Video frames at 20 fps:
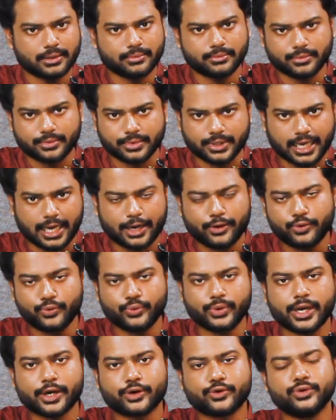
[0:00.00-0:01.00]
now
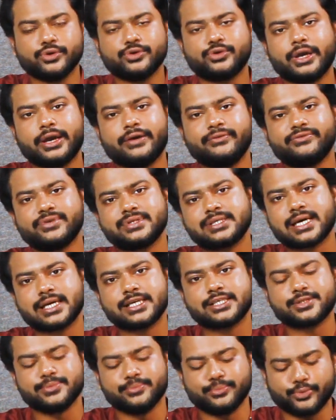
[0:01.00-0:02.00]
we are going to
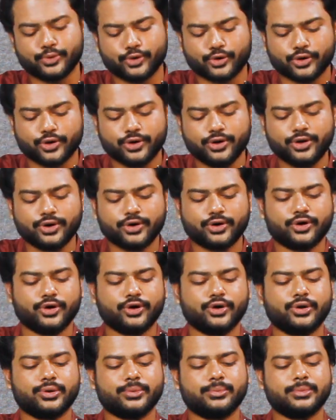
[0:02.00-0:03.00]
emphasize more
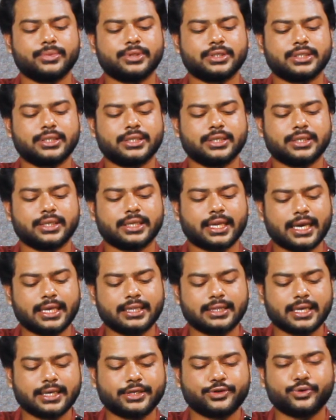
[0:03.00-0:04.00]
on the
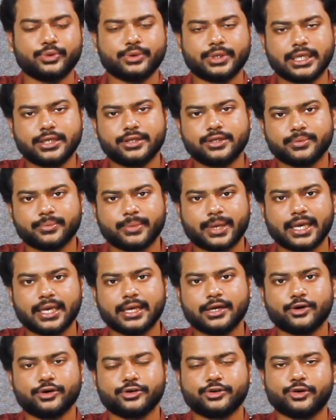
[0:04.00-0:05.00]
line that you need to
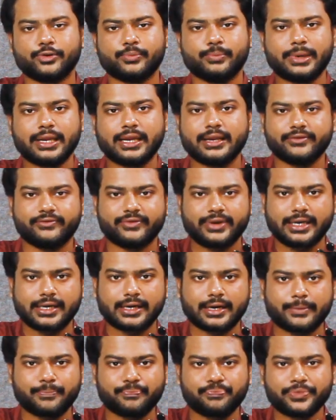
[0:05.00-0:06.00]
make on your middle
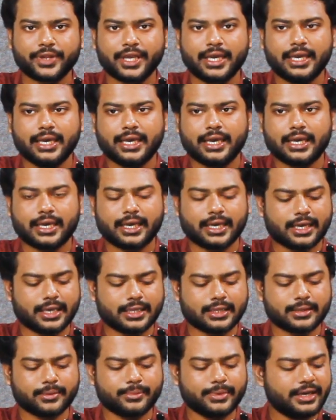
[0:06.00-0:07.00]
finger.
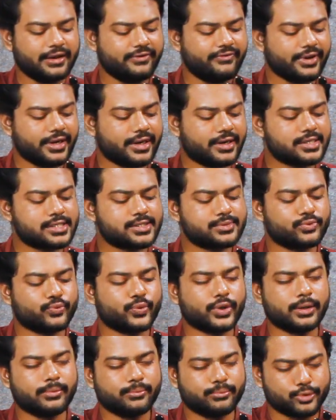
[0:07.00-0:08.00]
The middle finger
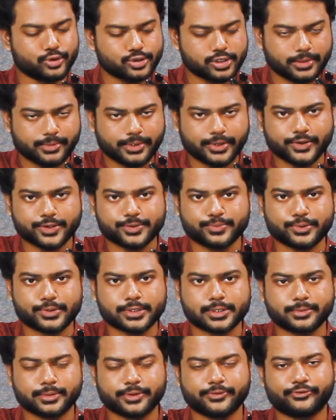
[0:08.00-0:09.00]
will mostly be
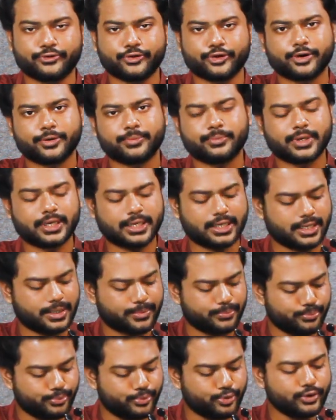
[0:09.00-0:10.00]
responsible for
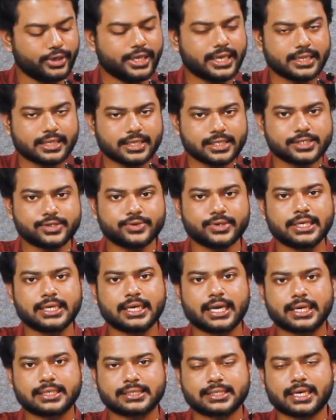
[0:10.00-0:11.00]
pulling the
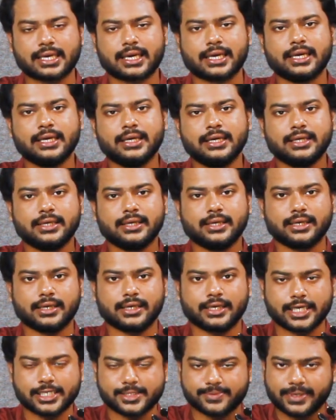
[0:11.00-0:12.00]
string, as I
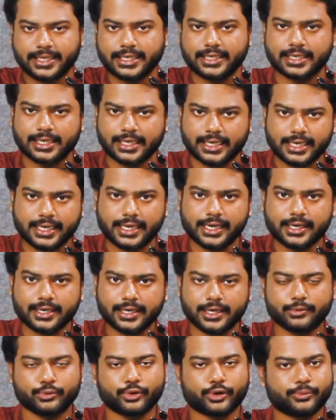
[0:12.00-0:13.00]
explained earlier
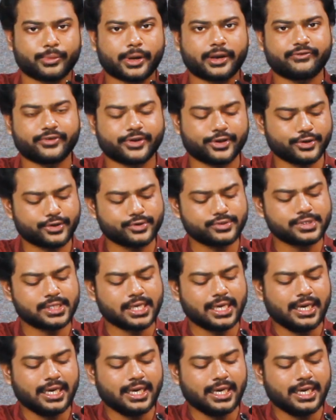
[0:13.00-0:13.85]
in one of my videos,